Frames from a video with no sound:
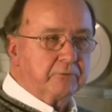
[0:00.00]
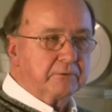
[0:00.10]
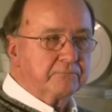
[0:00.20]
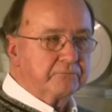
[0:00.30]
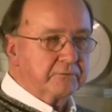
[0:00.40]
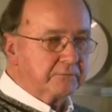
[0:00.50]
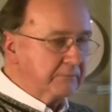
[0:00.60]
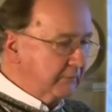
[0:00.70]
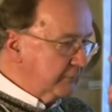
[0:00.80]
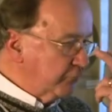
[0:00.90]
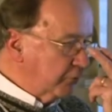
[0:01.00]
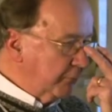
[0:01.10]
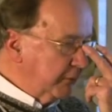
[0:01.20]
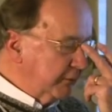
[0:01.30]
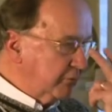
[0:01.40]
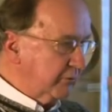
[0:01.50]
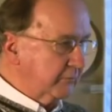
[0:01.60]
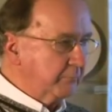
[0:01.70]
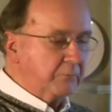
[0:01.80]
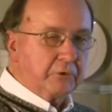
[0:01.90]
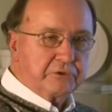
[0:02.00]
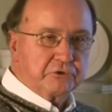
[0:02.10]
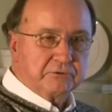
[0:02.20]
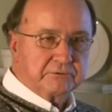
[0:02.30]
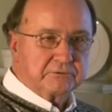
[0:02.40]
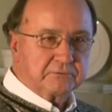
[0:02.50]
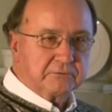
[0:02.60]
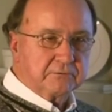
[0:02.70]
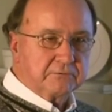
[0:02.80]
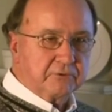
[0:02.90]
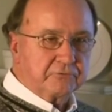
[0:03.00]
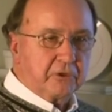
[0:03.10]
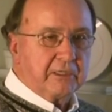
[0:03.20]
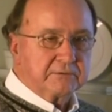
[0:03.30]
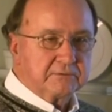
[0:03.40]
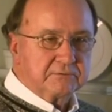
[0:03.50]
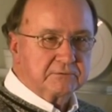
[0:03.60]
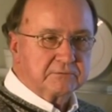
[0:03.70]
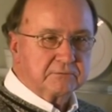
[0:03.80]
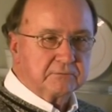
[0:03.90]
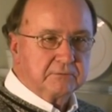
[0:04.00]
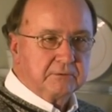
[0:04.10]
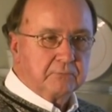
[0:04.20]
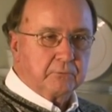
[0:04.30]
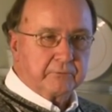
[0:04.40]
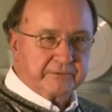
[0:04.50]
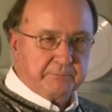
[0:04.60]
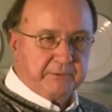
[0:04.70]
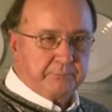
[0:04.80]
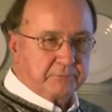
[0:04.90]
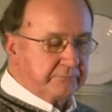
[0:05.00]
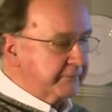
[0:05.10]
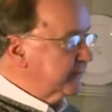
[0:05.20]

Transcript: were for foremen or merchants, uh, you know, doctors, uh, wealthy people of the